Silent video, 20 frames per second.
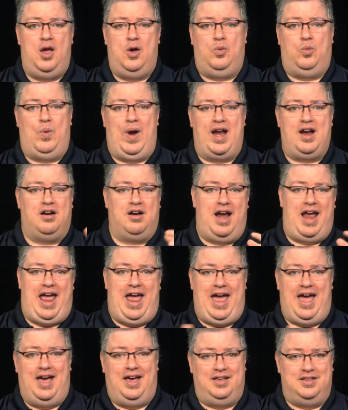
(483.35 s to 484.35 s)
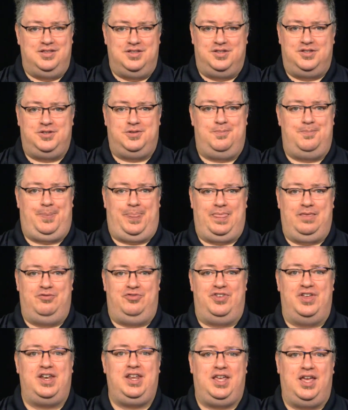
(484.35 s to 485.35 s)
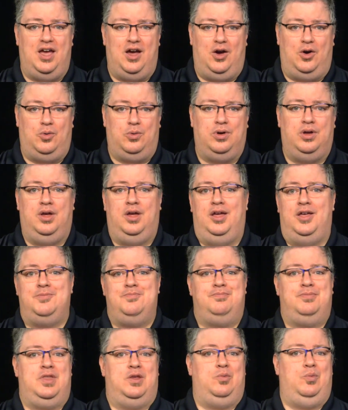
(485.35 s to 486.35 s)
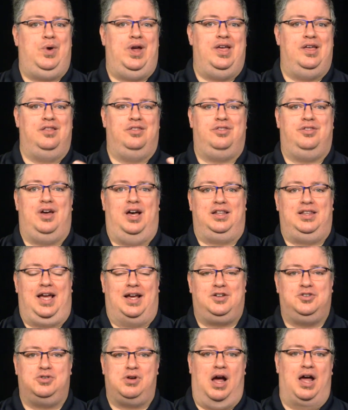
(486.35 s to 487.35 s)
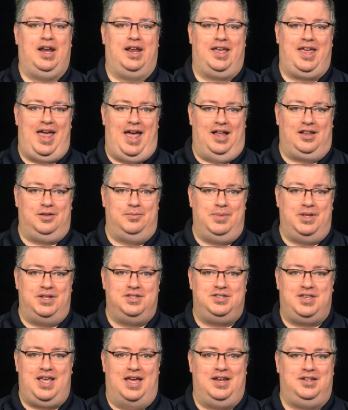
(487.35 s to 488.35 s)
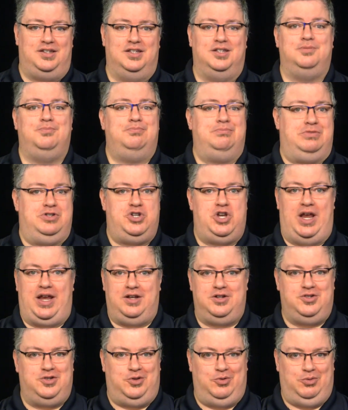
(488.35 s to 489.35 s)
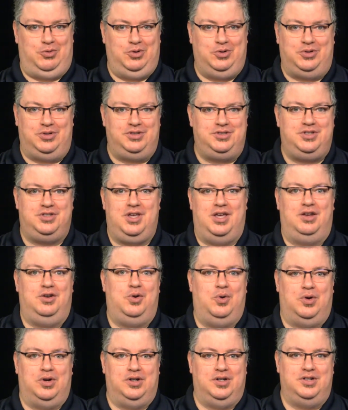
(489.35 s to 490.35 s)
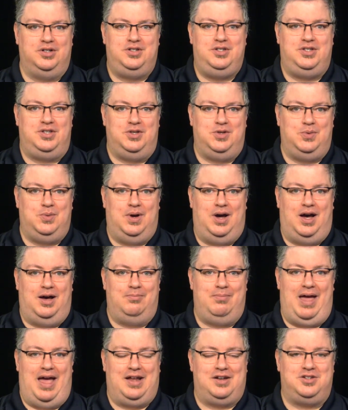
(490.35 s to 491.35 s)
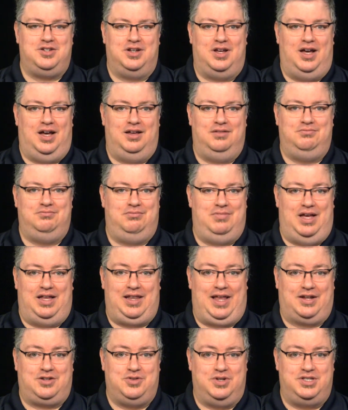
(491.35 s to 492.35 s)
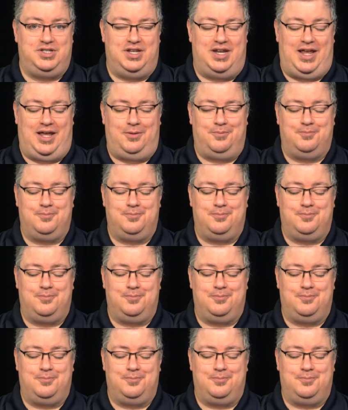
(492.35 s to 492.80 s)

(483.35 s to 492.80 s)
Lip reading: Whereas video with electronic elements had to change the rules in order to match electricity.